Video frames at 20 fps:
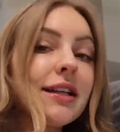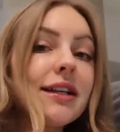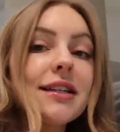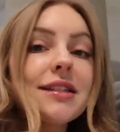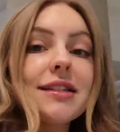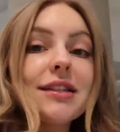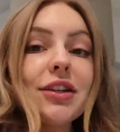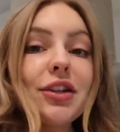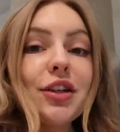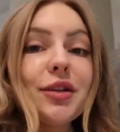
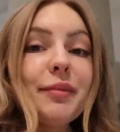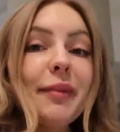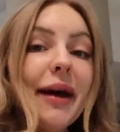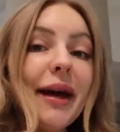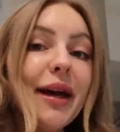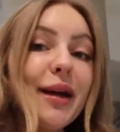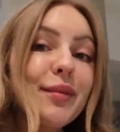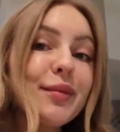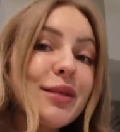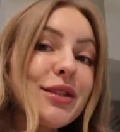still in
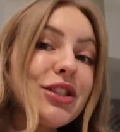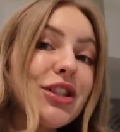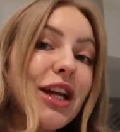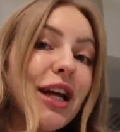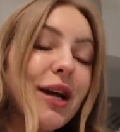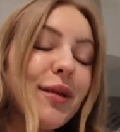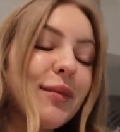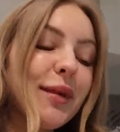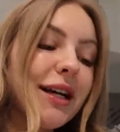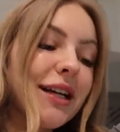my
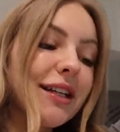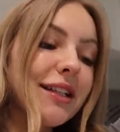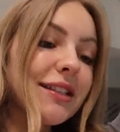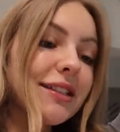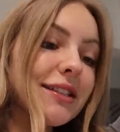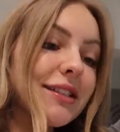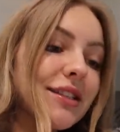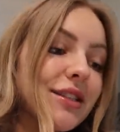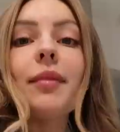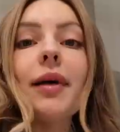
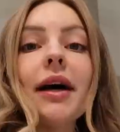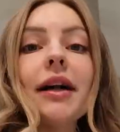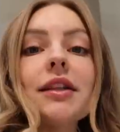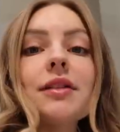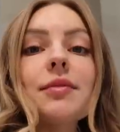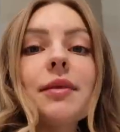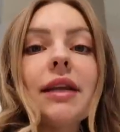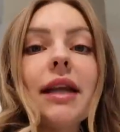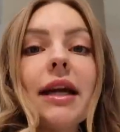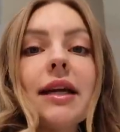pajamas, but it's
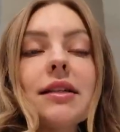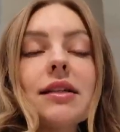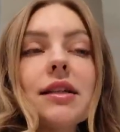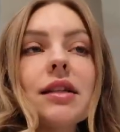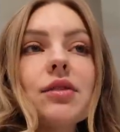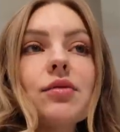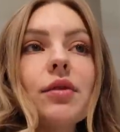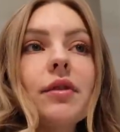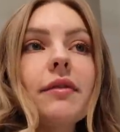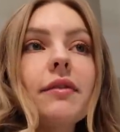been nice
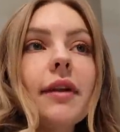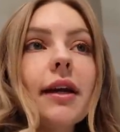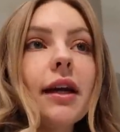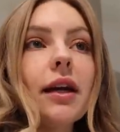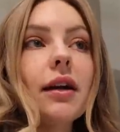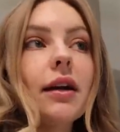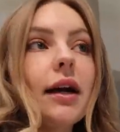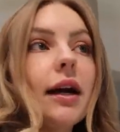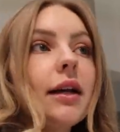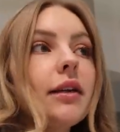because we've
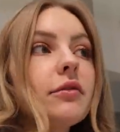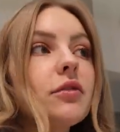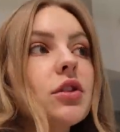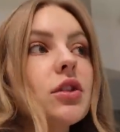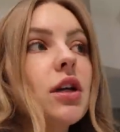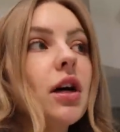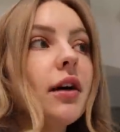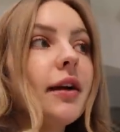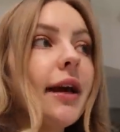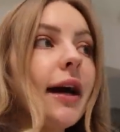like kind of just
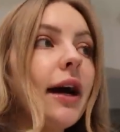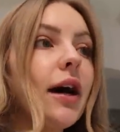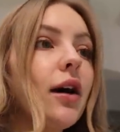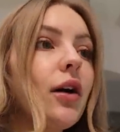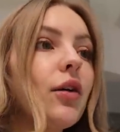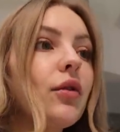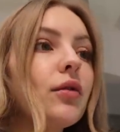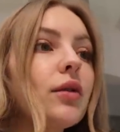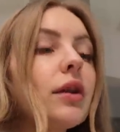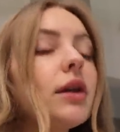hung
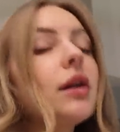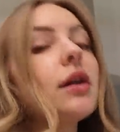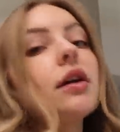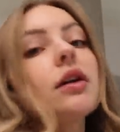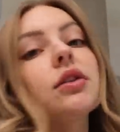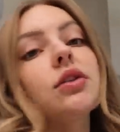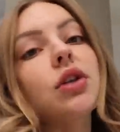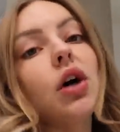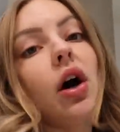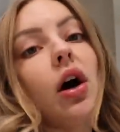out,
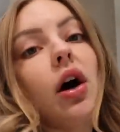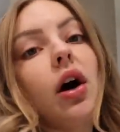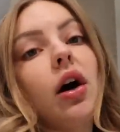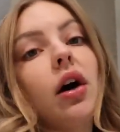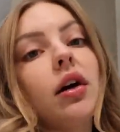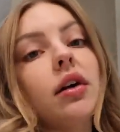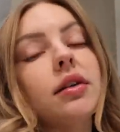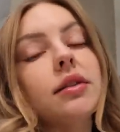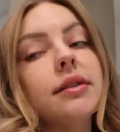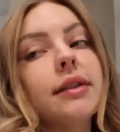
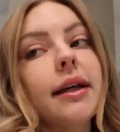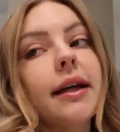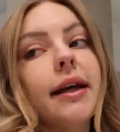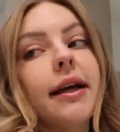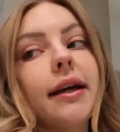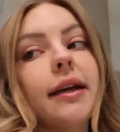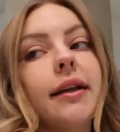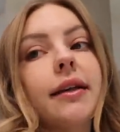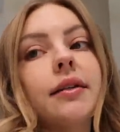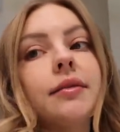talked,
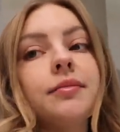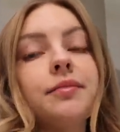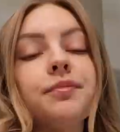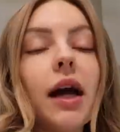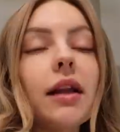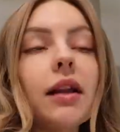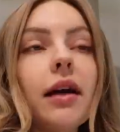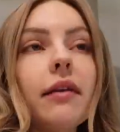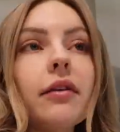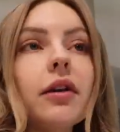and
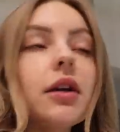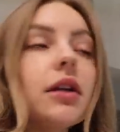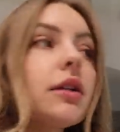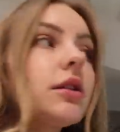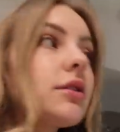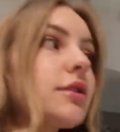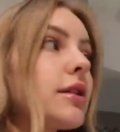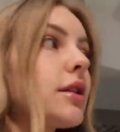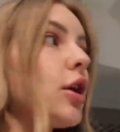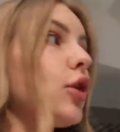I love a
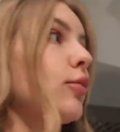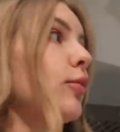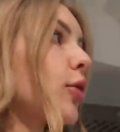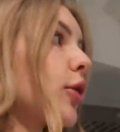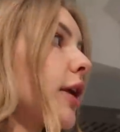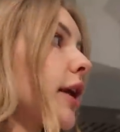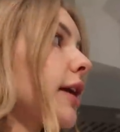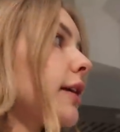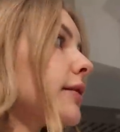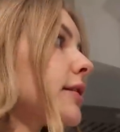good slow
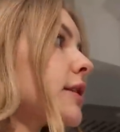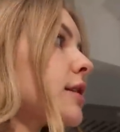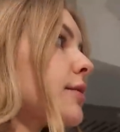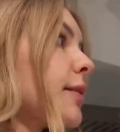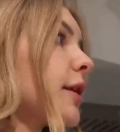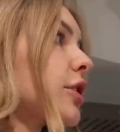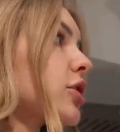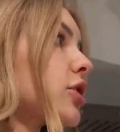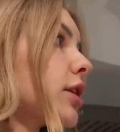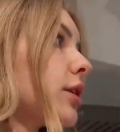morning,
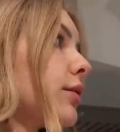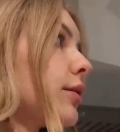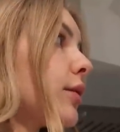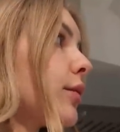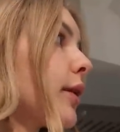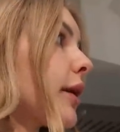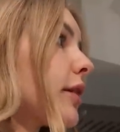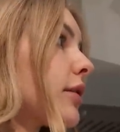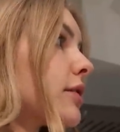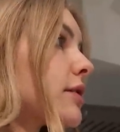especially when the
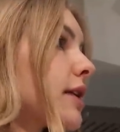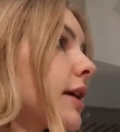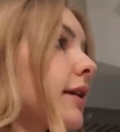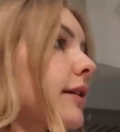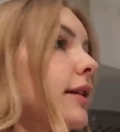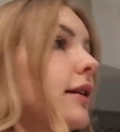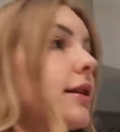weather is like